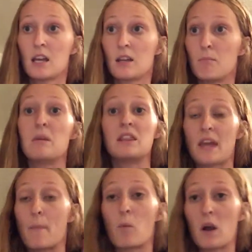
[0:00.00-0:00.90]
meet
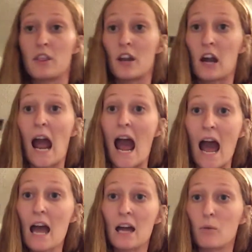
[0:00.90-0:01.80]
them where they're
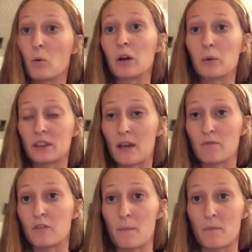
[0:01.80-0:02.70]
at and work with them
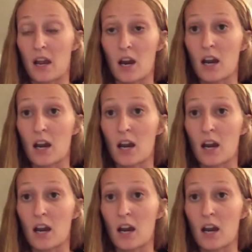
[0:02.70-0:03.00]
from there